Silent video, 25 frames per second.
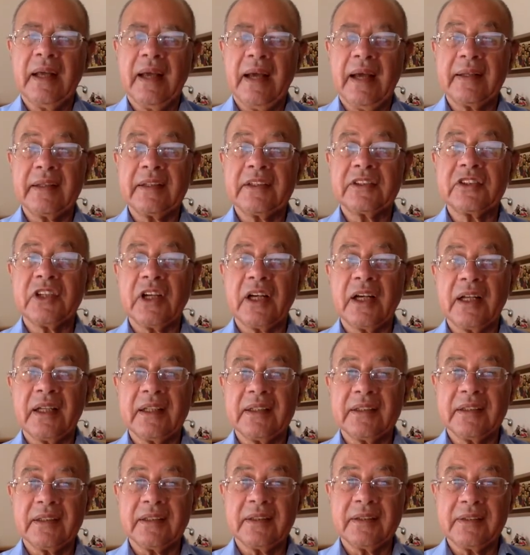and the
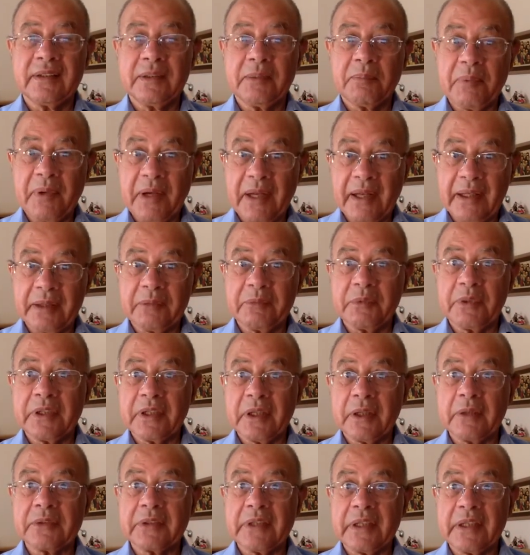child replied
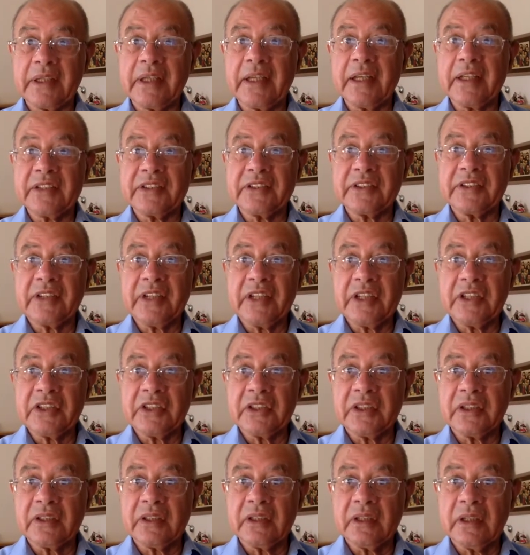without any
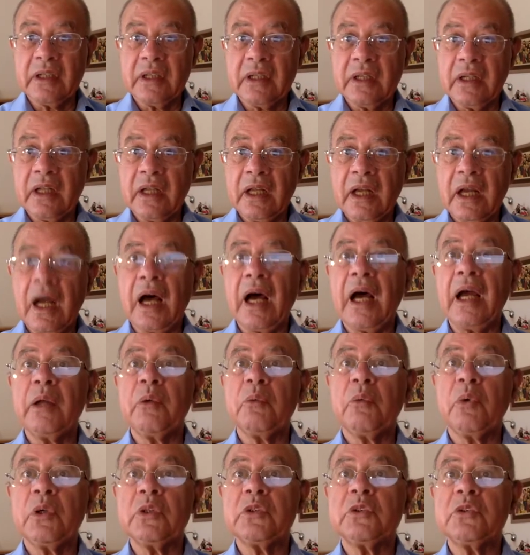hesitation, "I
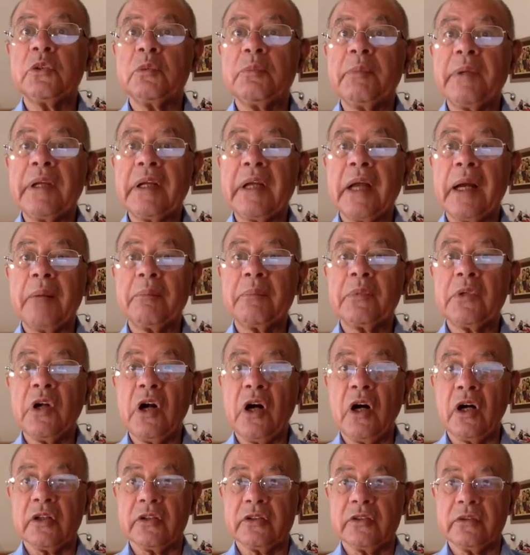want to become
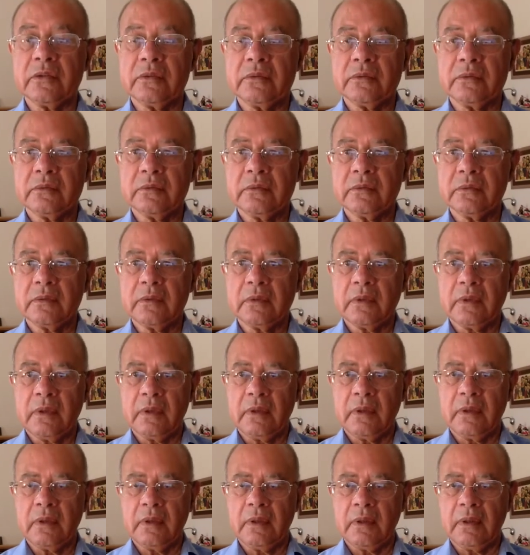God."
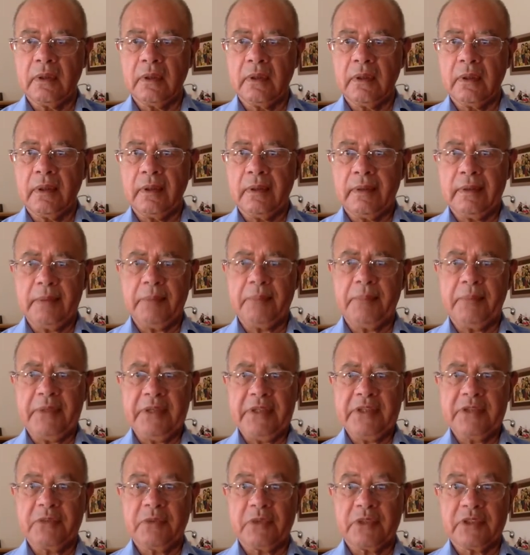The
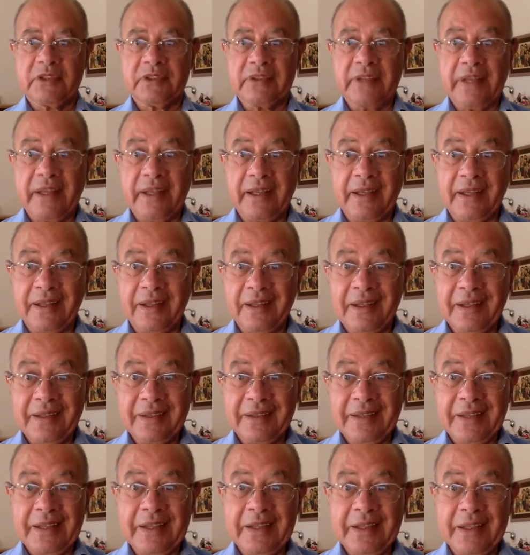priest was
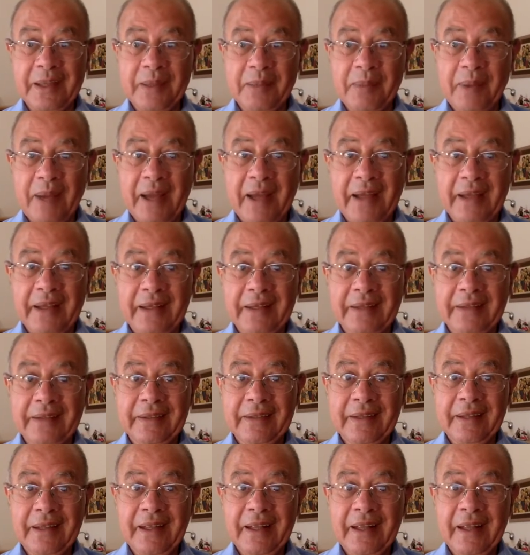taken aback and
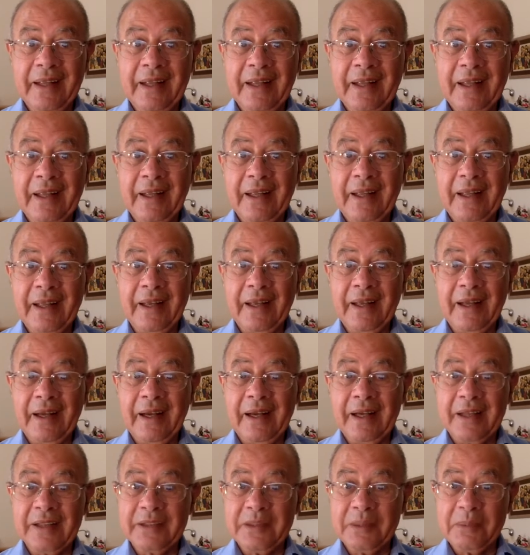
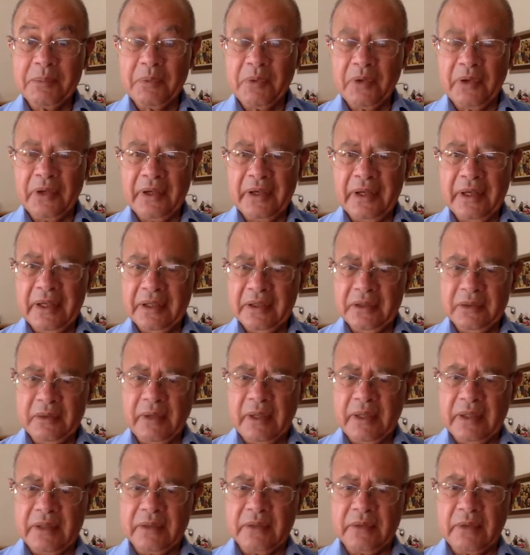asked the boy
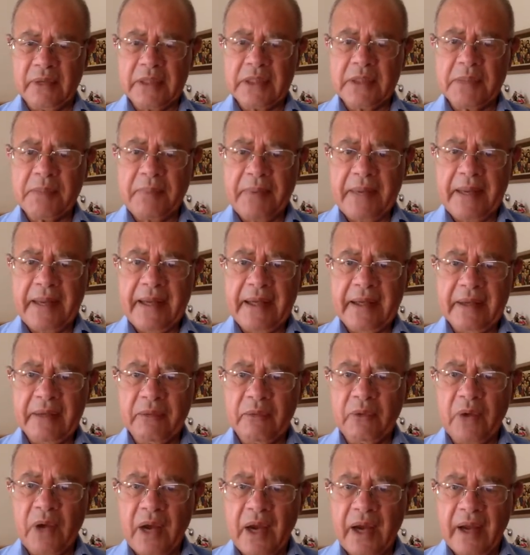to explain
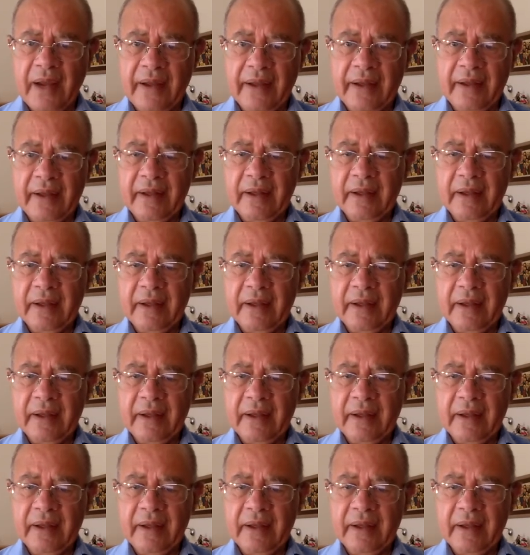why.